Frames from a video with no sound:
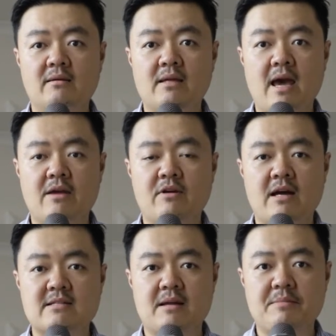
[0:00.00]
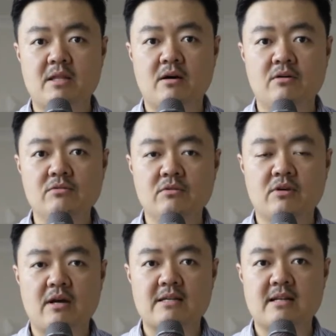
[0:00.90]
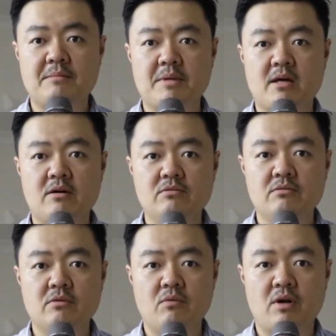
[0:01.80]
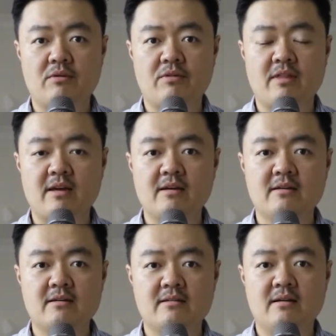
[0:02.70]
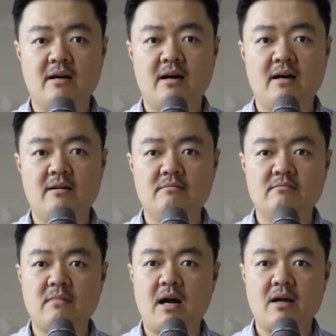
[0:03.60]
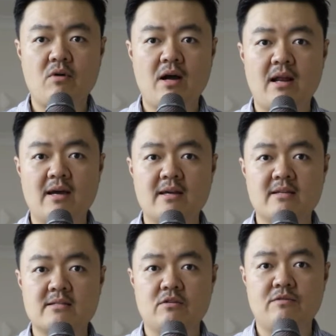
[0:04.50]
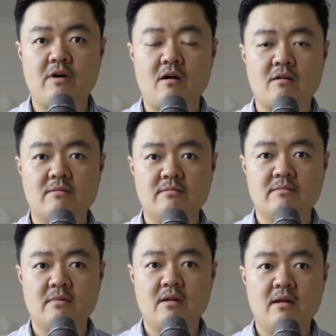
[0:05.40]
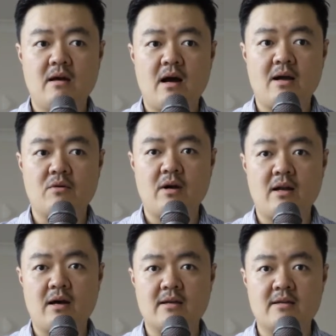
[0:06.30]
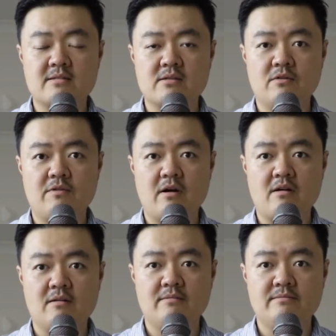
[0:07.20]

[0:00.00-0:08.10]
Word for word: Yeah, you guys let me know. You guys let me know. What do you think? Um, I quite like it so far. I quite like it so far.